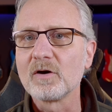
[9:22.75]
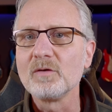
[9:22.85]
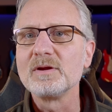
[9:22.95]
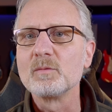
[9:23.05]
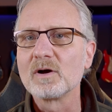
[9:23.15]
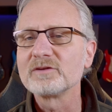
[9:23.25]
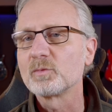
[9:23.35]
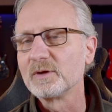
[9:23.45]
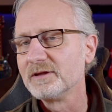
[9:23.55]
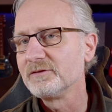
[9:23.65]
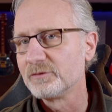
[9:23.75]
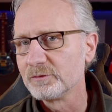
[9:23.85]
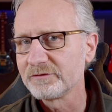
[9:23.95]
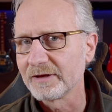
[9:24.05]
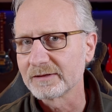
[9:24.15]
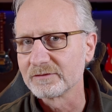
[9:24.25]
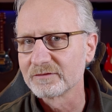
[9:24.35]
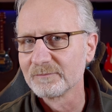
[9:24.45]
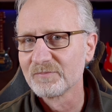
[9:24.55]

only once within 2 seconds.